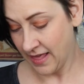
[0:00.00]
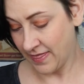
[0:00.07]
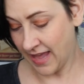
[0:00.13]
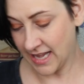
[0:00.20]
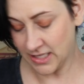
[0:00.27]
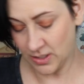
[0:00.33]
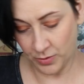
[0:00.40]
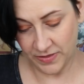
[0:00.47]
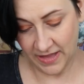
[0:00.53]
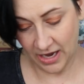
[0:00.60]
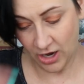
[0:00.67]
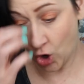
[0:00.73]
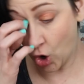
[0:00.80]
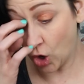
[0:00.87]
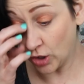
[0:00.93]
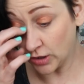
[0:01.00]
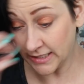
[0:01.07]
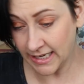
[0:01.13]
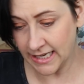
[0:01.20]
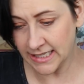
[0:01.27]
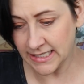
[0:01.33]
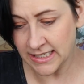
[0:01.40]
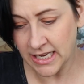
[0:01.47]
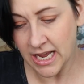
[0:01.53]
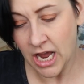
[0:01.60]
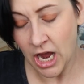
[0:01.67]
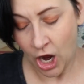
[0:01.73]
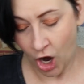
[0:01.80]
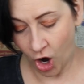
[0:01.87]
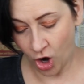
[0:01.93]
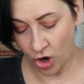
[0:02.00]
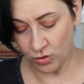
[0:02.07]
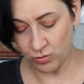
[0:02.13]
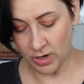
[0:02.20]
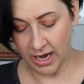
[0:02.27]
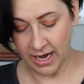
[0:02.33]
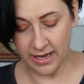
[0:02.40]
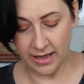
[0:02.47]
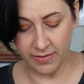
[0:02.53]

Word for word: that's what they called it. All right,